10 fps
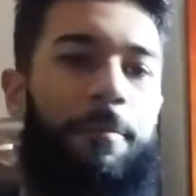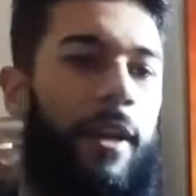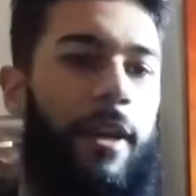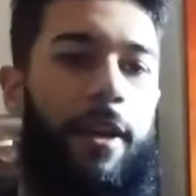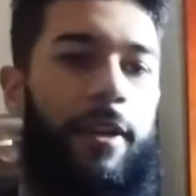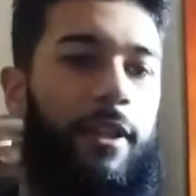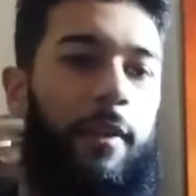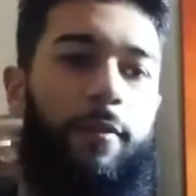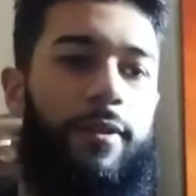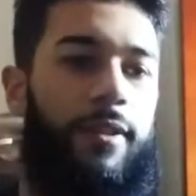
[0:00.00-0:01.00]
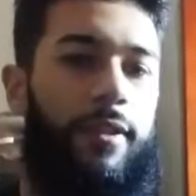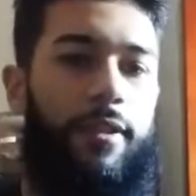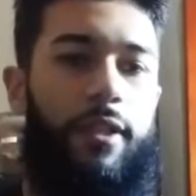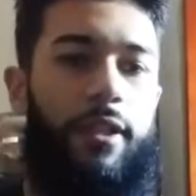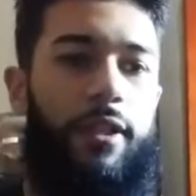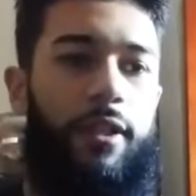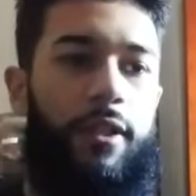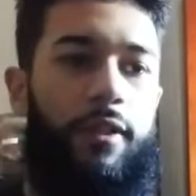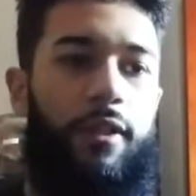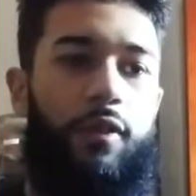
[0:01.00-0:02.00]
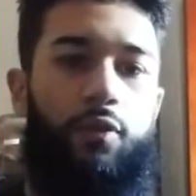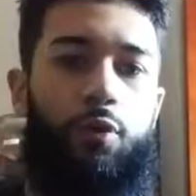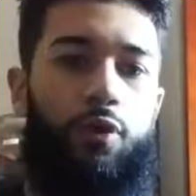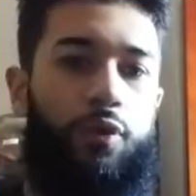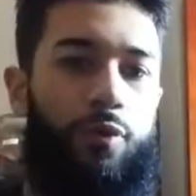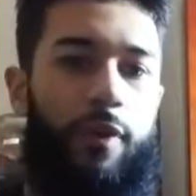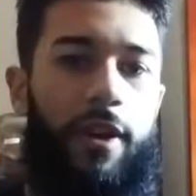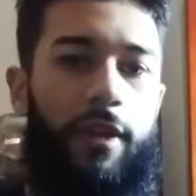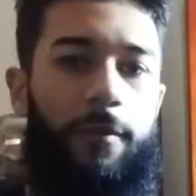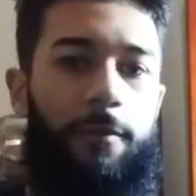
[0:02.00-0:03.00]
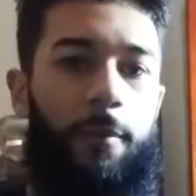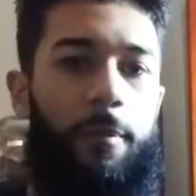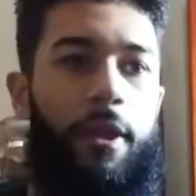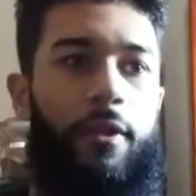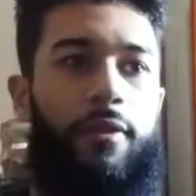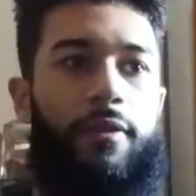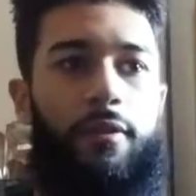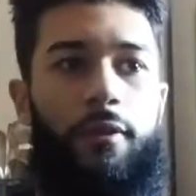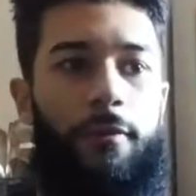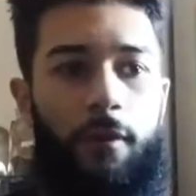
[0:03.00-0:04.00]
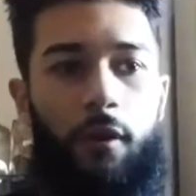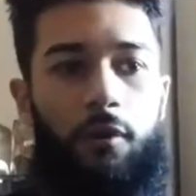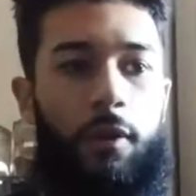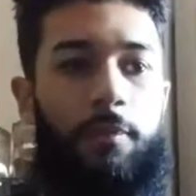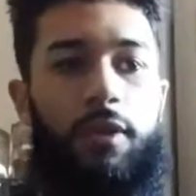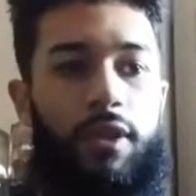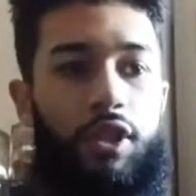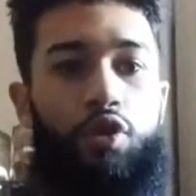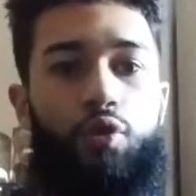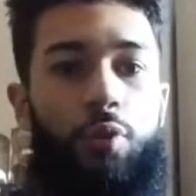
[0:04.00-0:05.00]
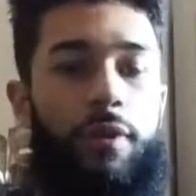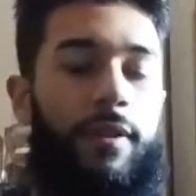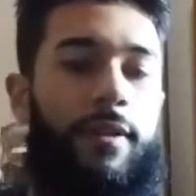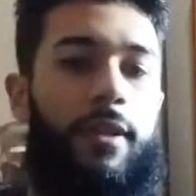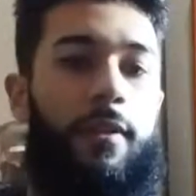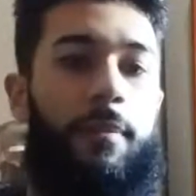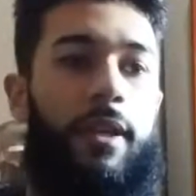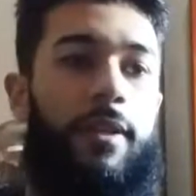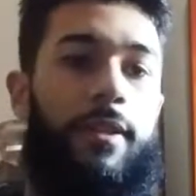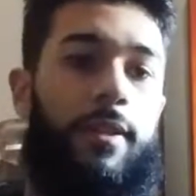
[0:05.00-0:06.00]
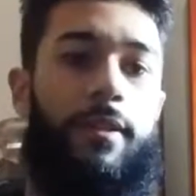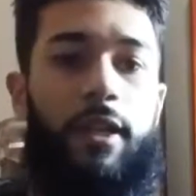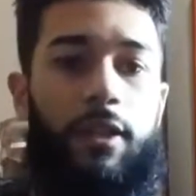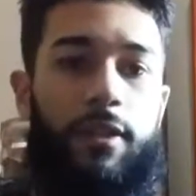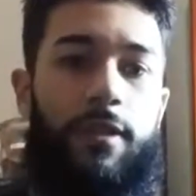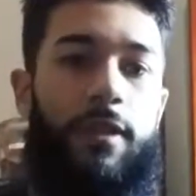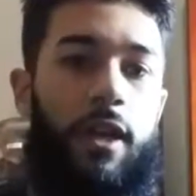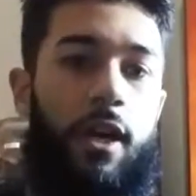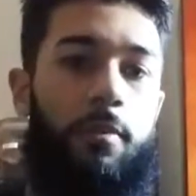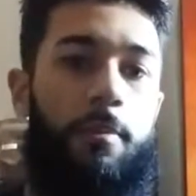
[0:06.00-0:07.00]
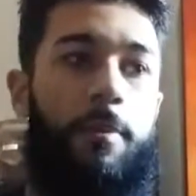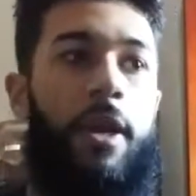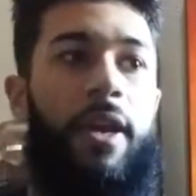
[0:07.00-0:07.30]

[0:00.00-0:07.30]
and ever since the Disorder track, from there it started following up to the story itself, because this is not just an album,